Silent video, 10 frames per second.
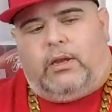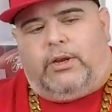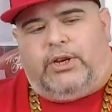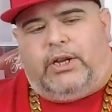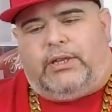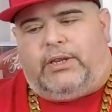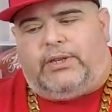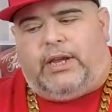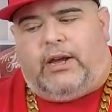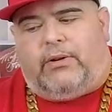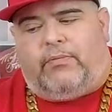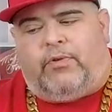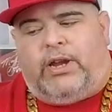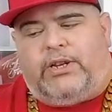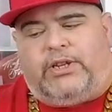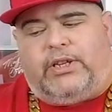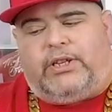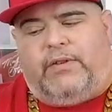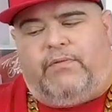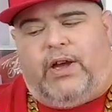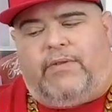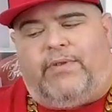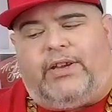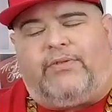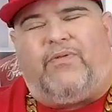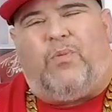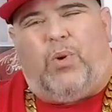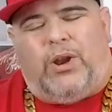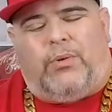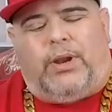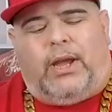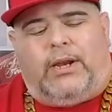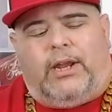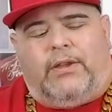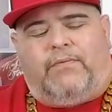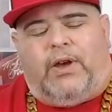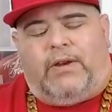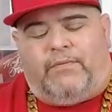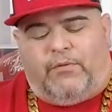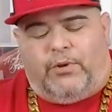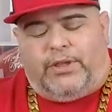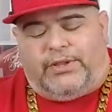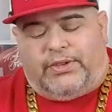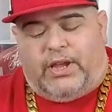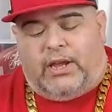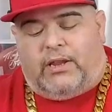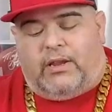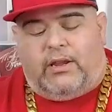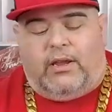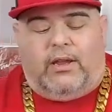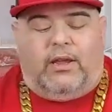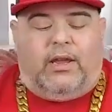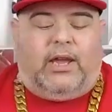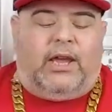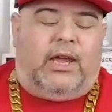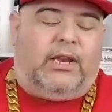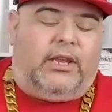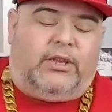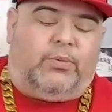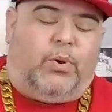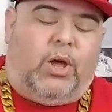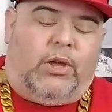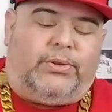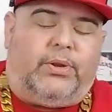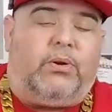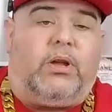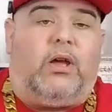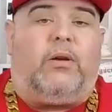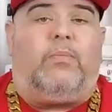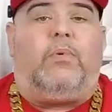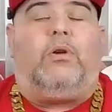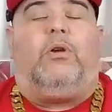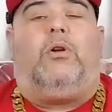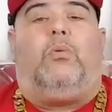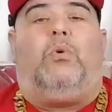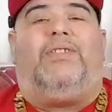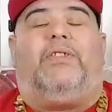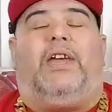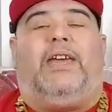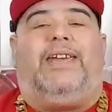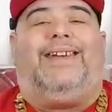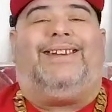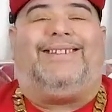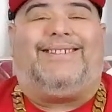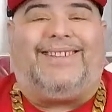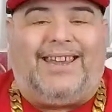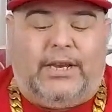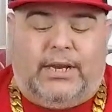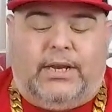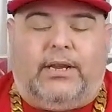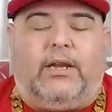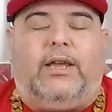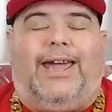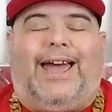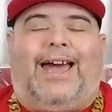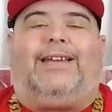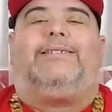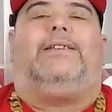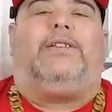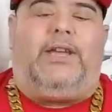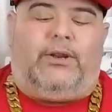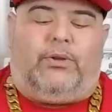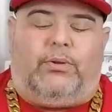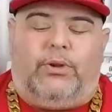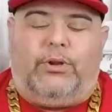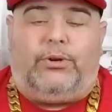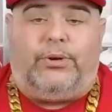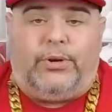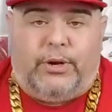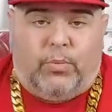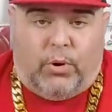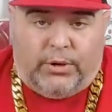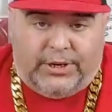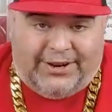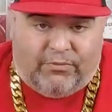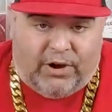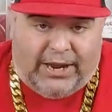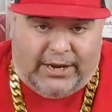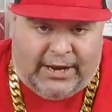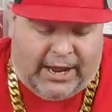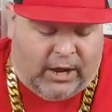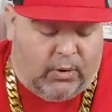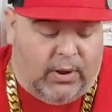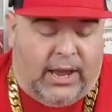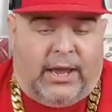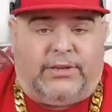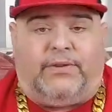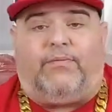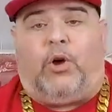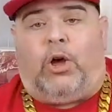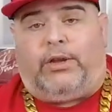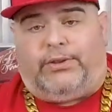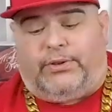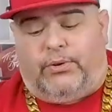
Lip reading: Check this out, RAGE65X for $109.95 for the set. And this will also come with a extended accidental 2-year warranty right now as of August